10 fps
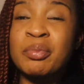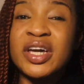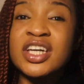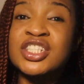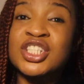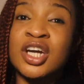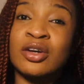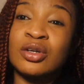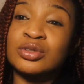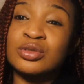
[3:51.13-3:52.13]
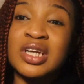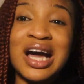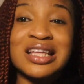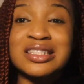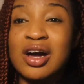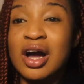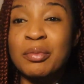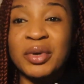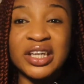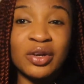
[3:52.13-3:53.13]
But in general, do not talk
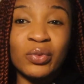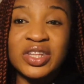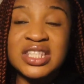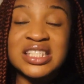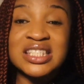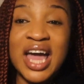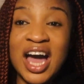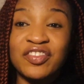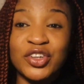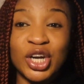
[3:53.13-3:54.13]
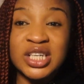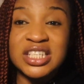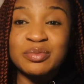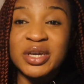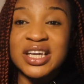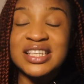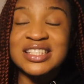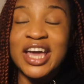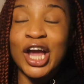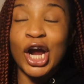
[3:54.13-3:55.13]
money with staff nurses
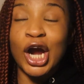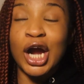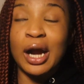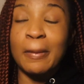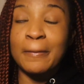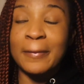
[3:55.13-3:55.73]
because they are